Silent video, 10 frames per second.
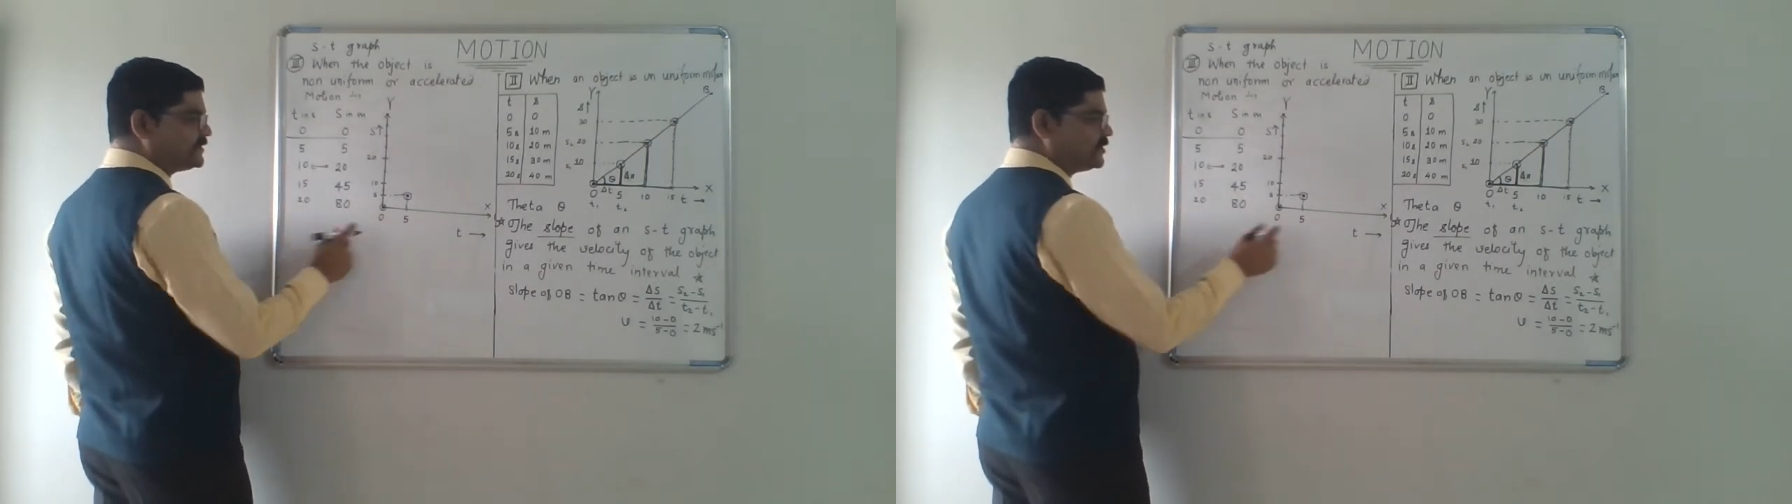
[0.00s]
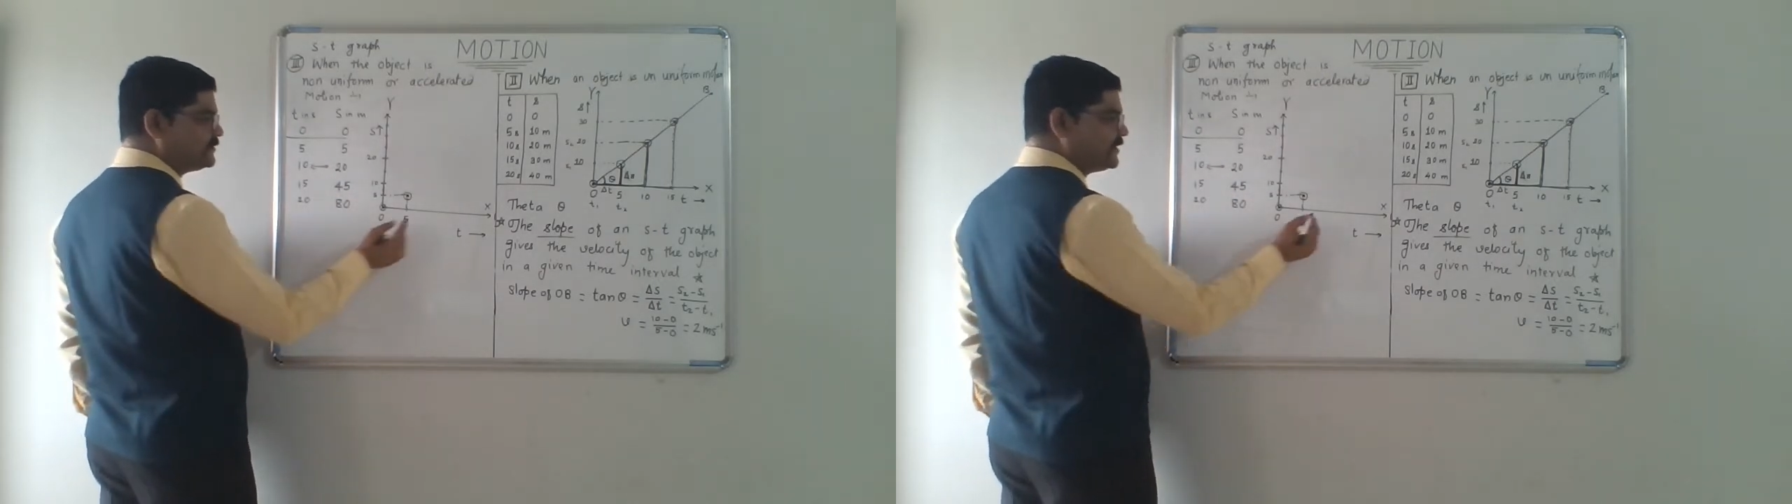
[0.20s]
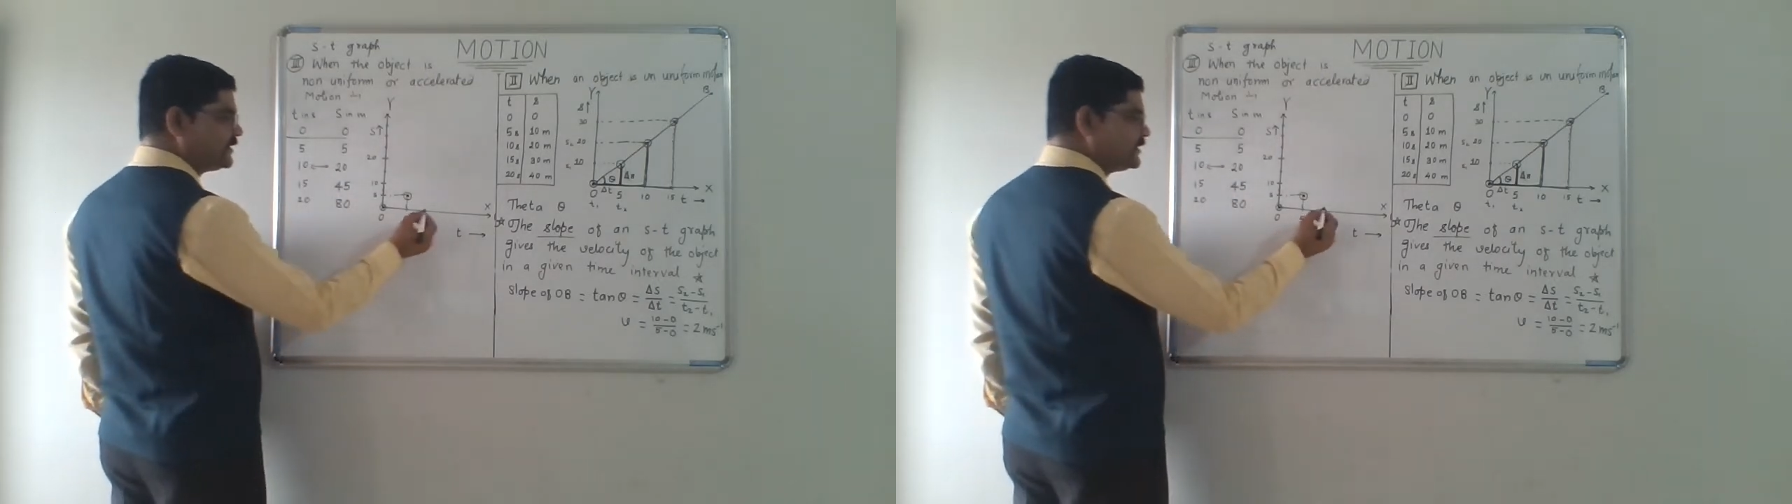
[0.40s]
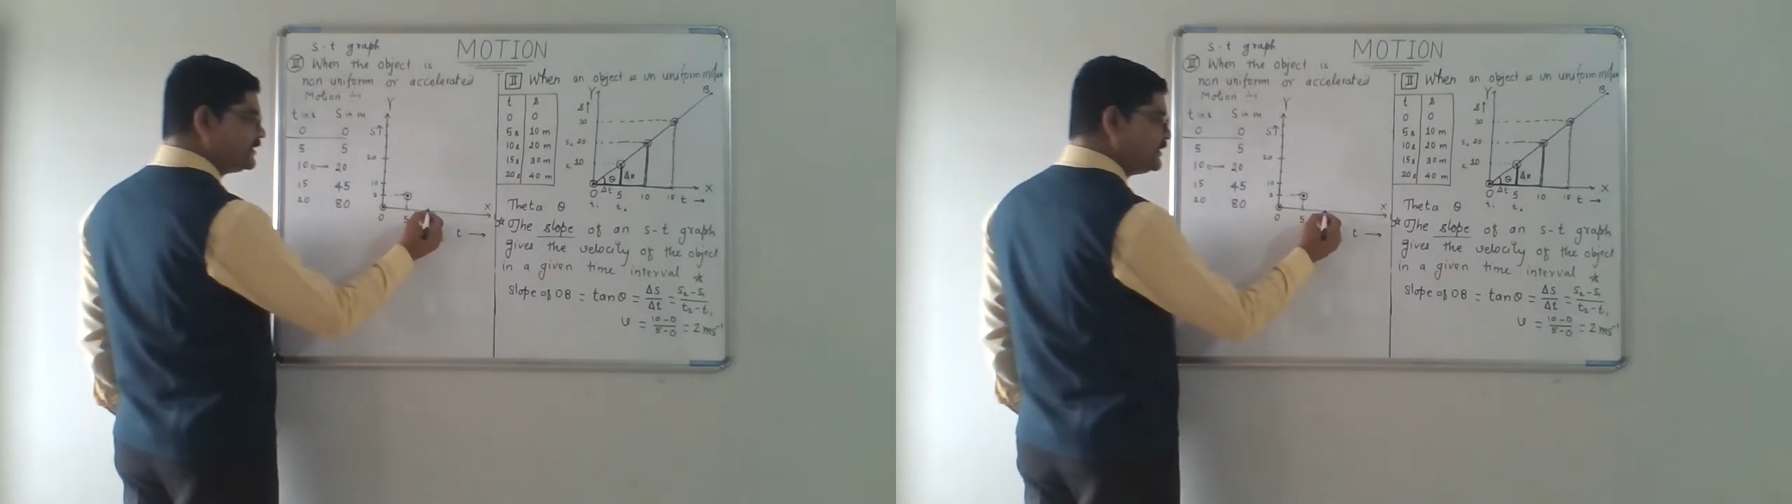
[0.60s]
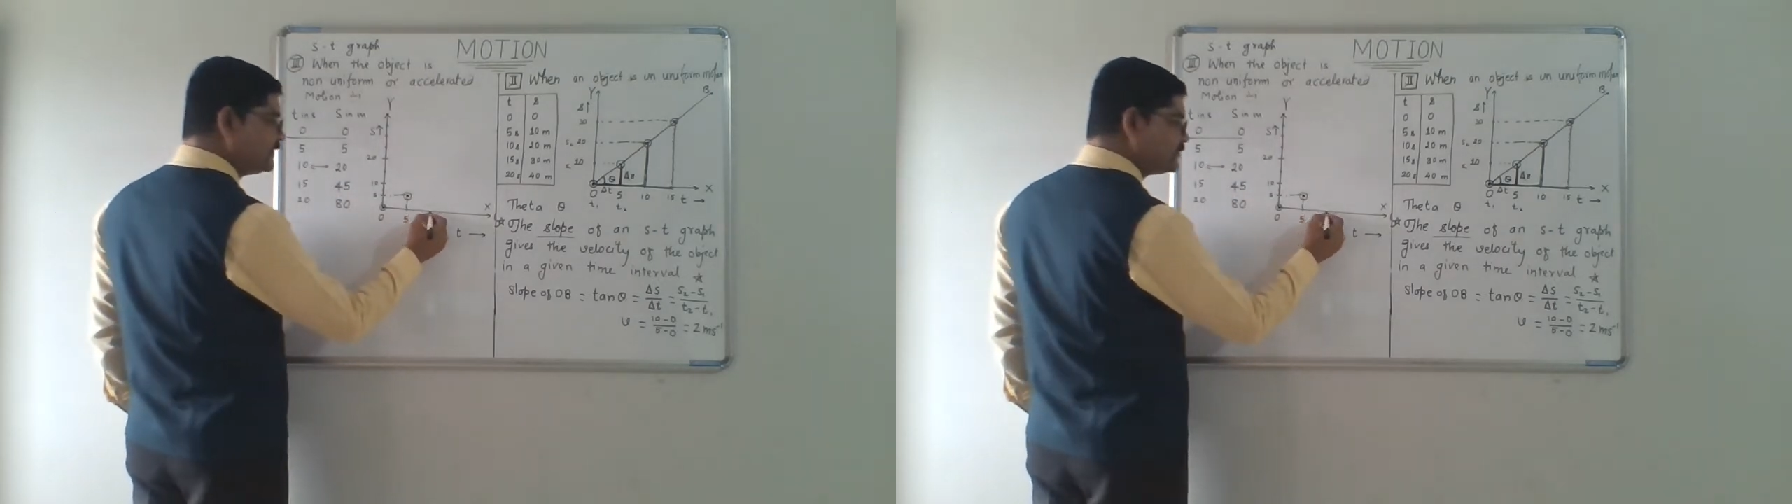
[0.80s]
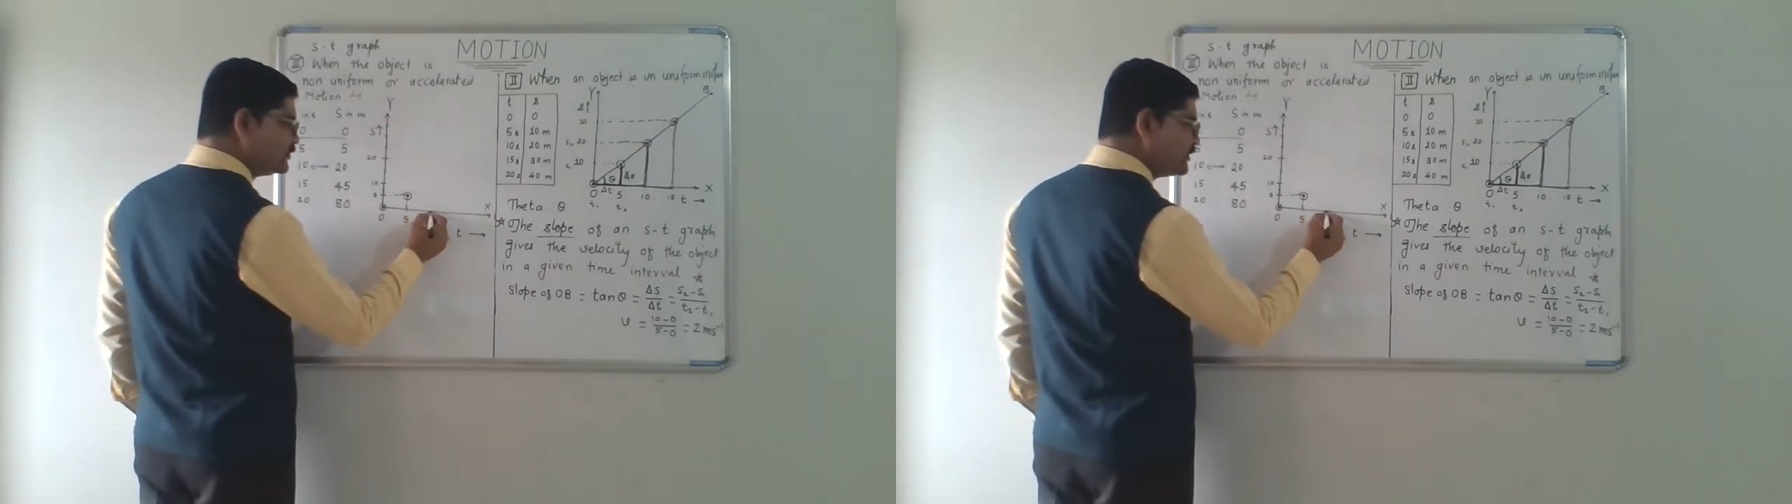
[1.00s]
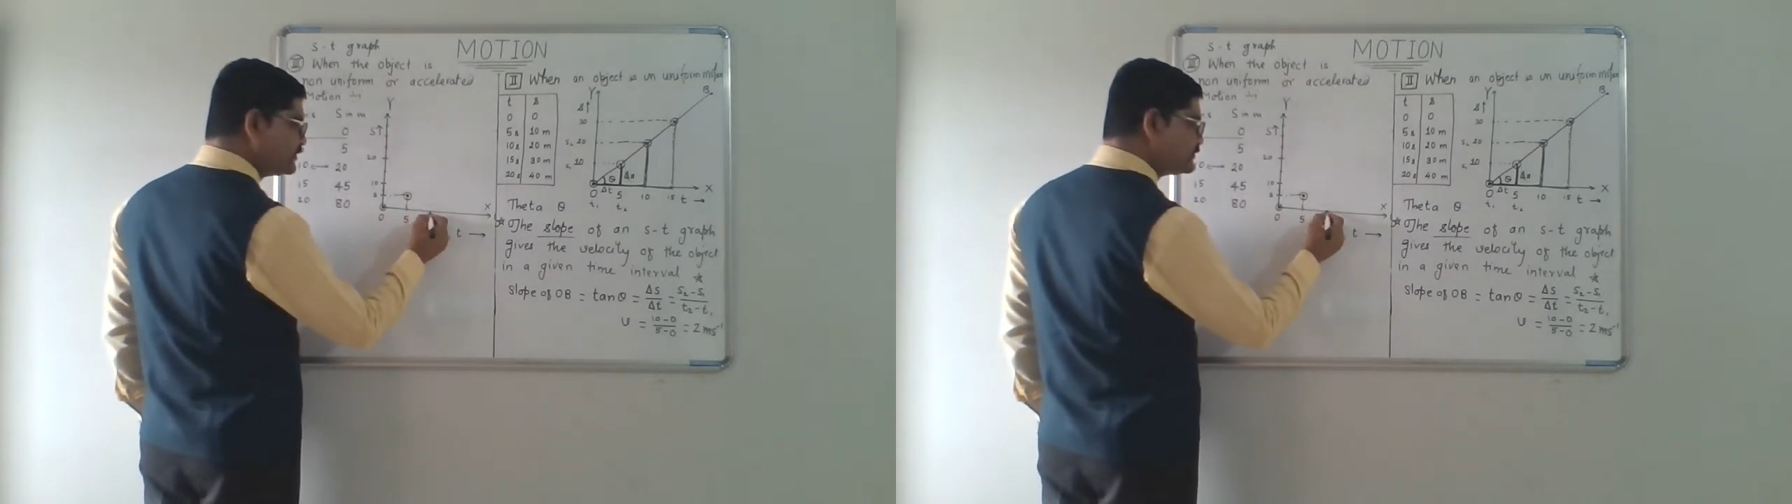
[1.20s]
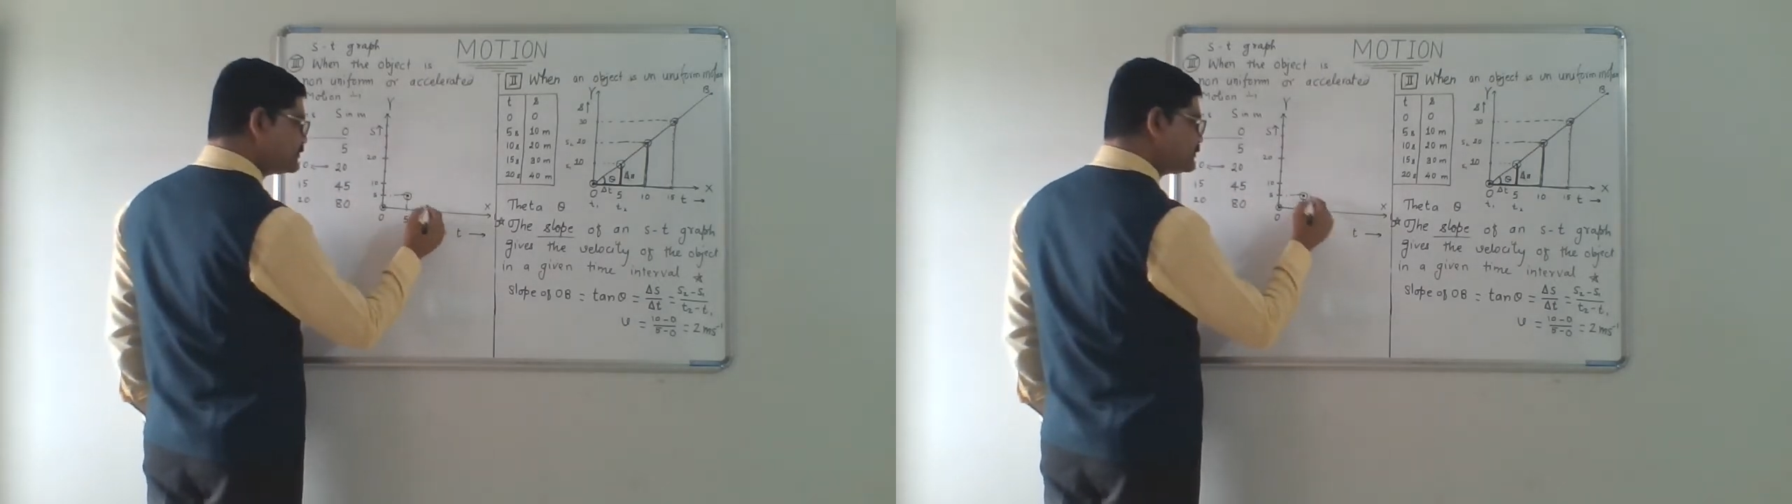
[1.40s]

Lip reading: object is going